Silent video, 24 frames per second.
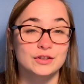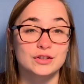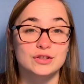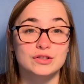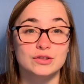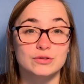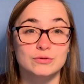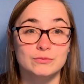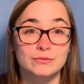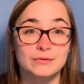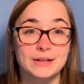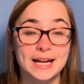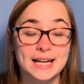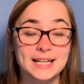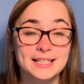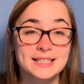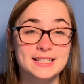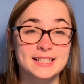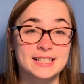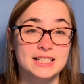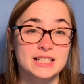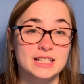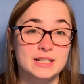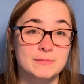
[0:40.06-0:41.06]
The red
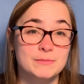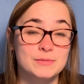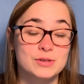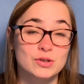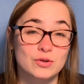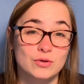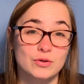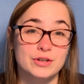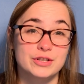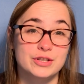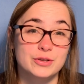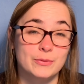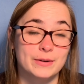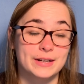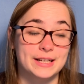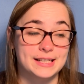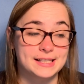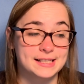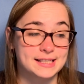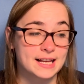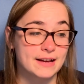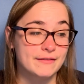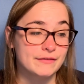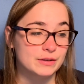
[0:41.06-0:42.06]
team scored
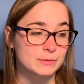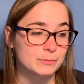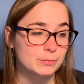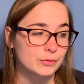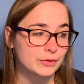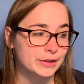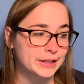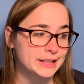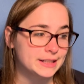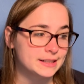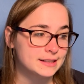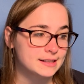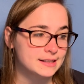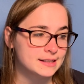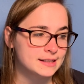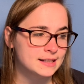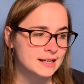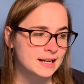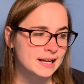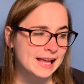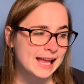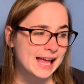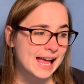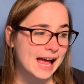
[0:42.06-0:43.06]
27 points.
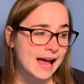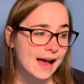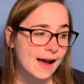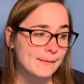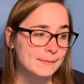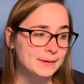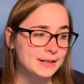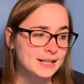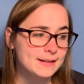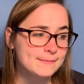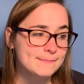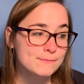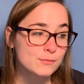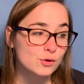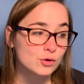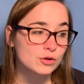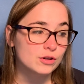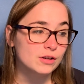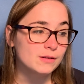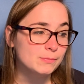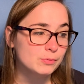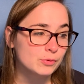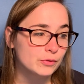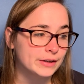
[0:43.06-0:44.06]
How many
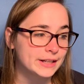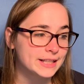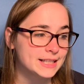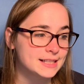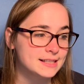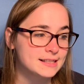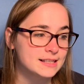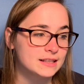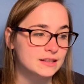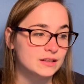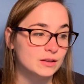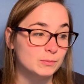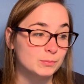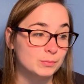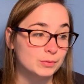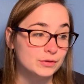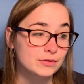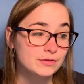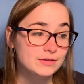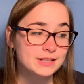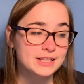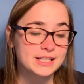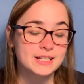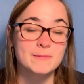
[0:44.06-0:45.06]
more points did the
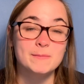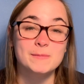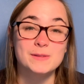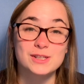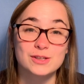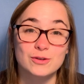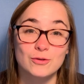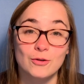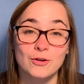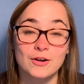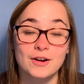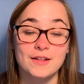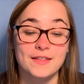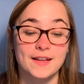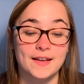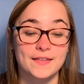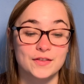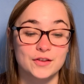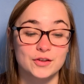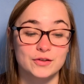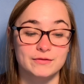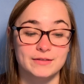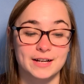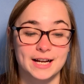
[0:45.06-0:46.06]
blue team score than
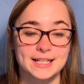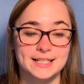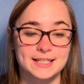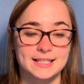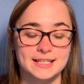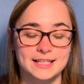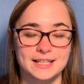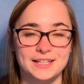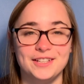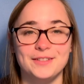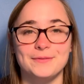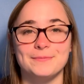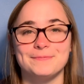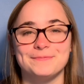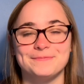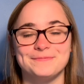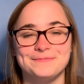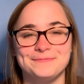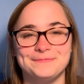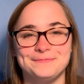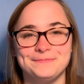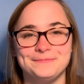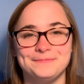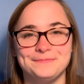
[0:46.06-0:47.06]
the red team?
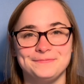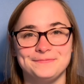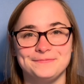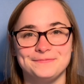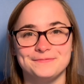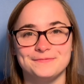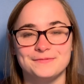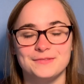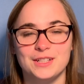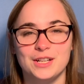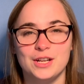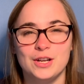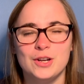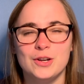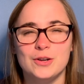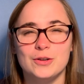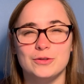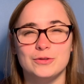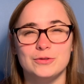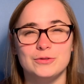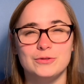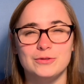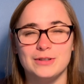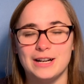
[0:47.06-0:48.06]

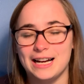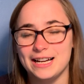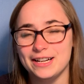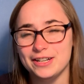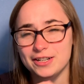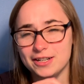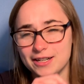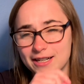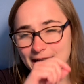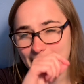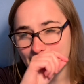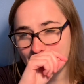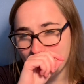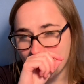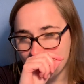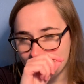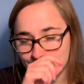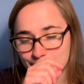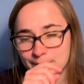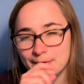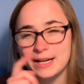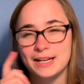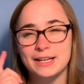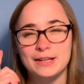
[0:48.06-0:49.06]
Ooh, I heard how
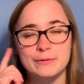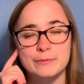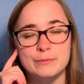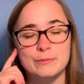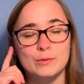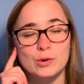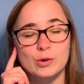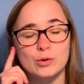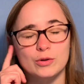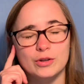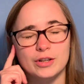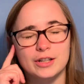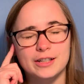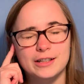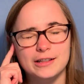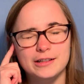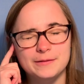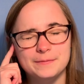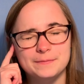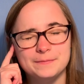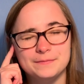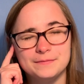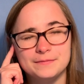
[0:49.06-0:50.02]
many more